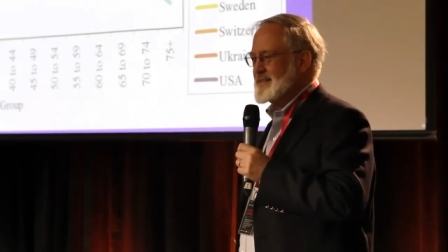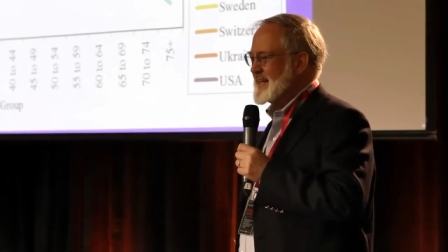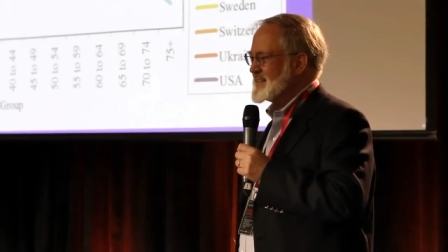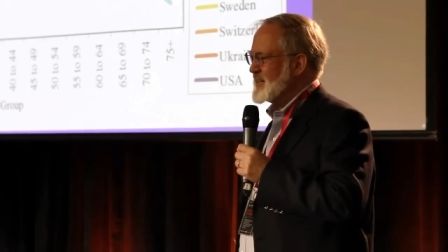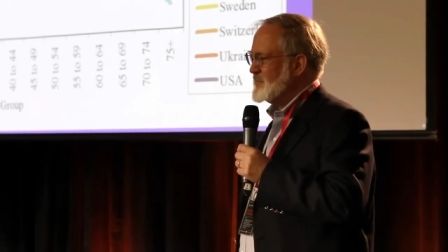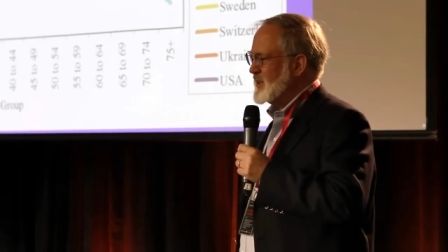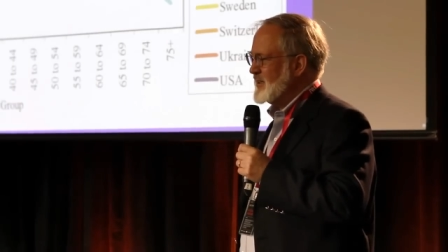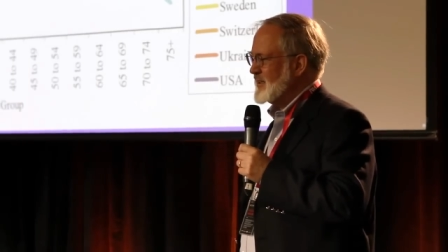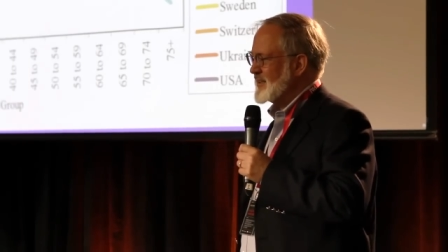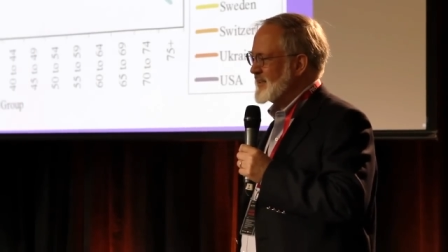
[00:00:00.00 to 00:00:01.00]
Isn't that
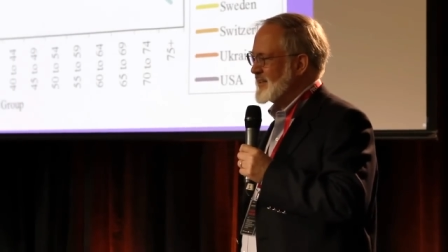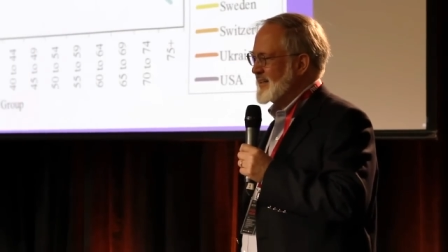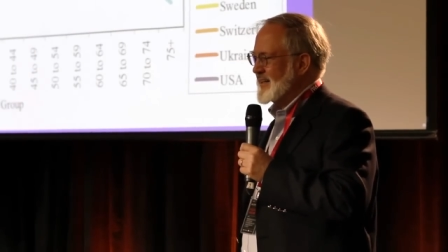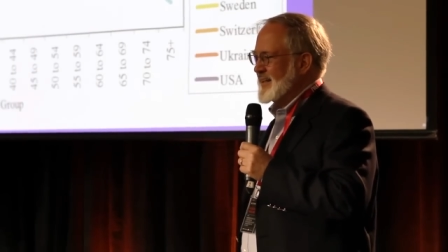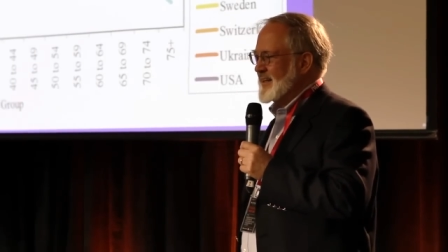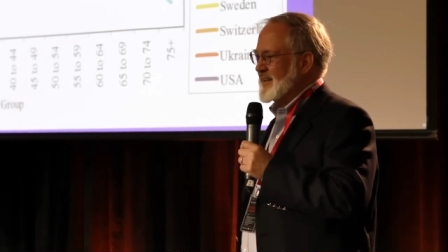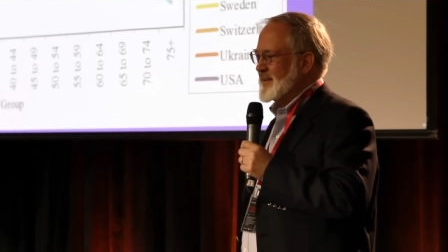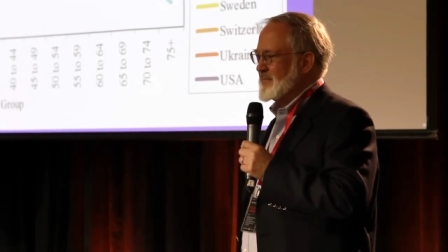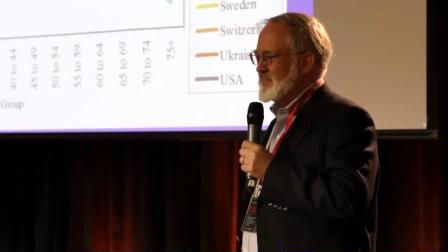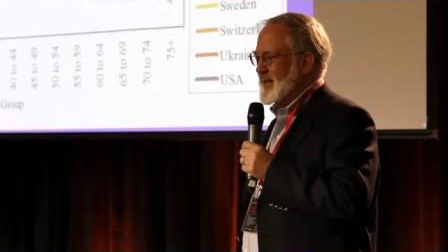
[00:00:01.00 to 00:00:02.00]
something?
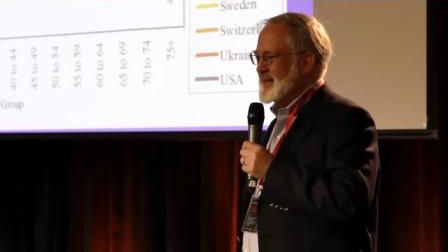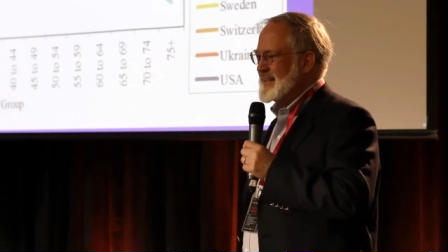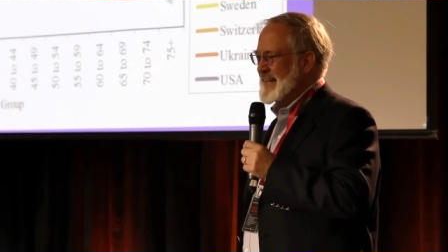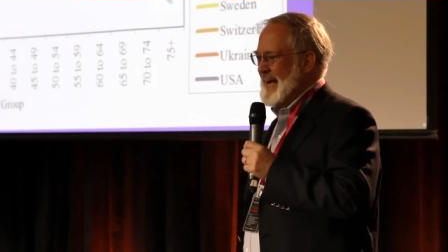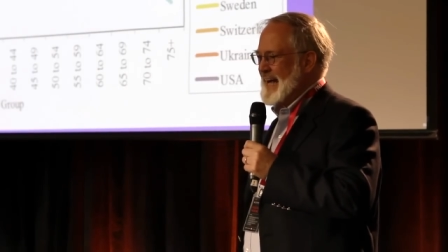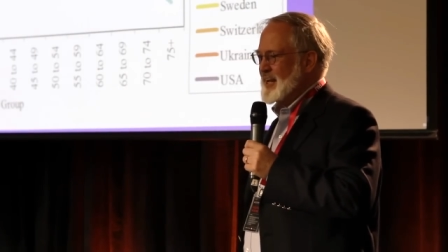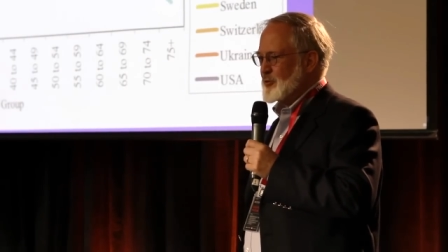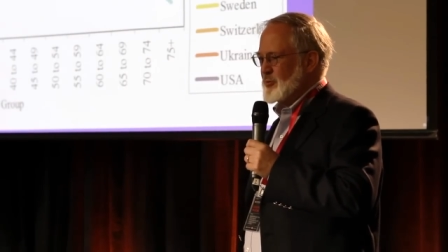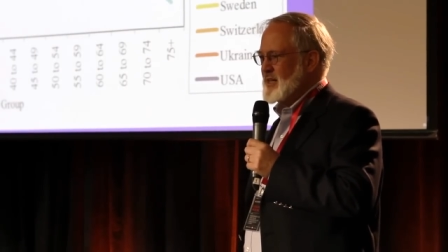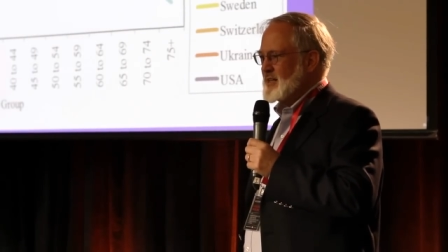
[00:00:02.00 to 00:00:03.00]
That men die
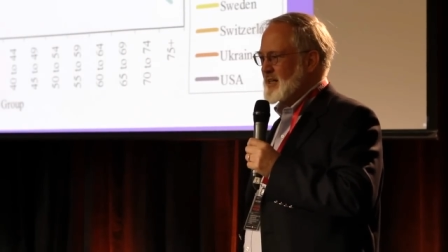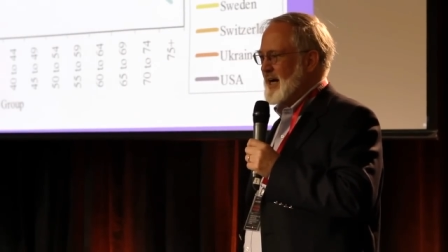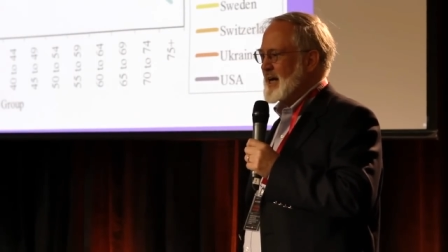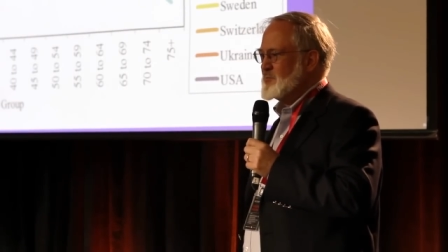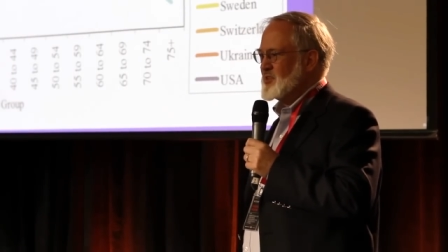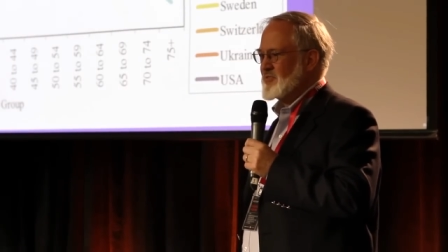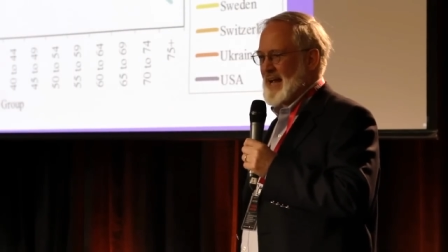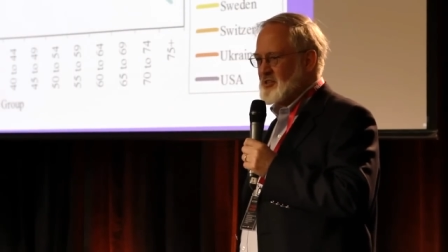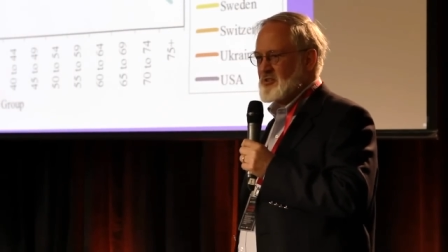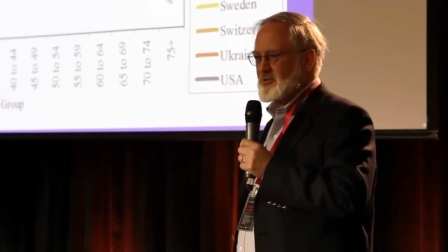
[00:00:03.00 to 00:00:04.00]
three times
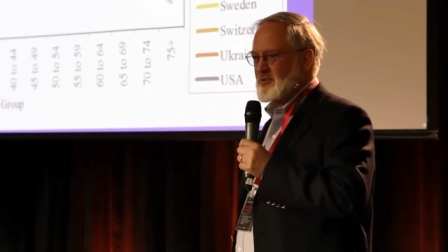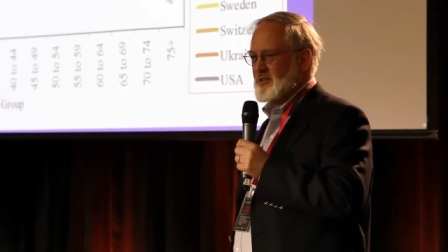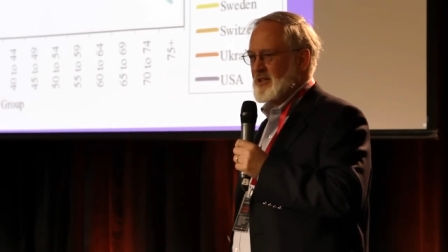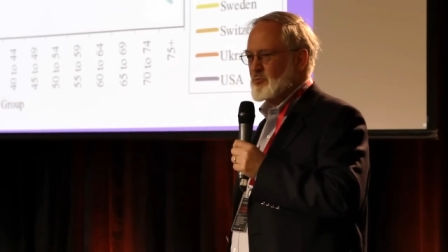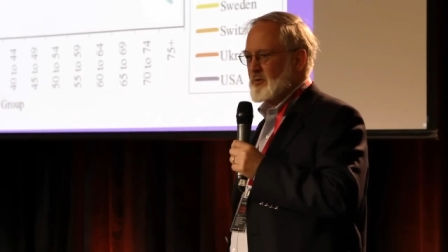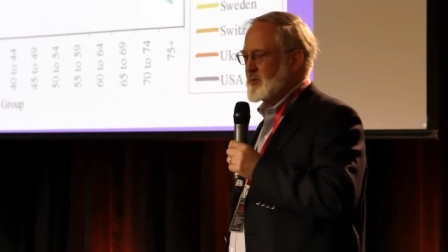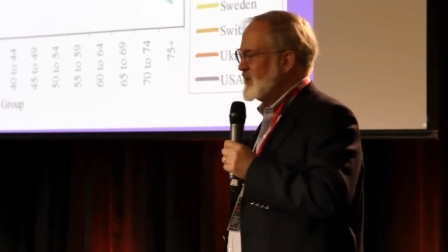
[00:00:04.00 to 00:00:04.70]
faster than